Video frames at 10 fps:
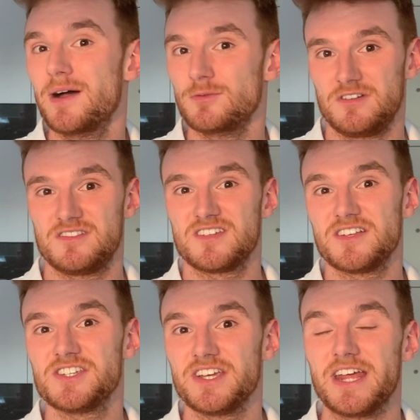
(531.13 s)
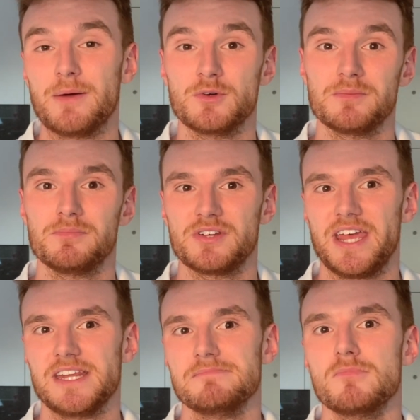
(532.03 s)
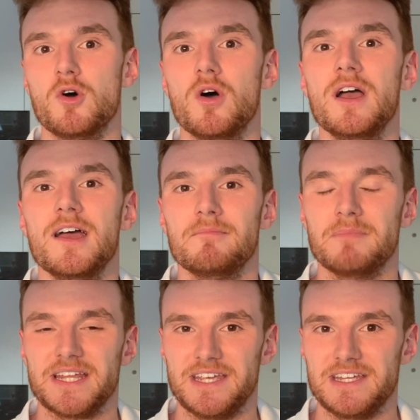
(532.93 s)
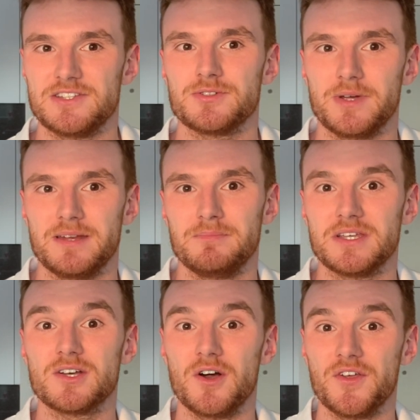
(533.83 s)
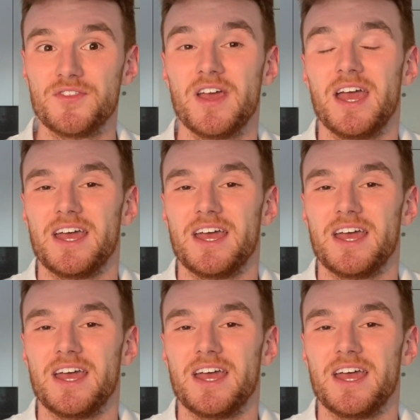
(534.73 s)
I wouldn't touch it. I wouldn't put any more money into it because